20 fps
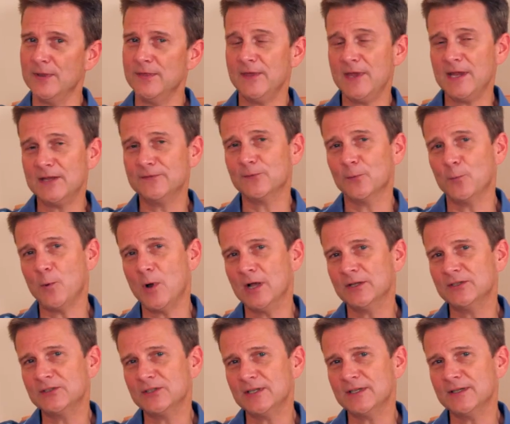And thanks for
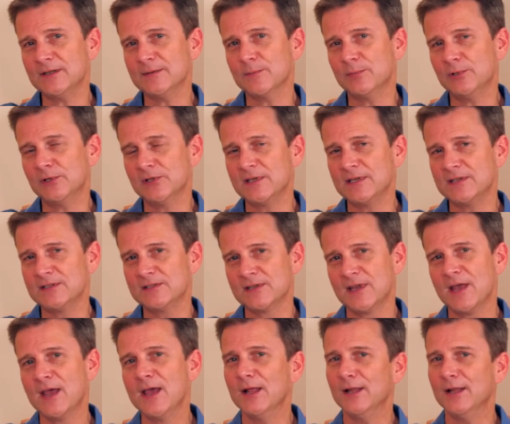watching. Please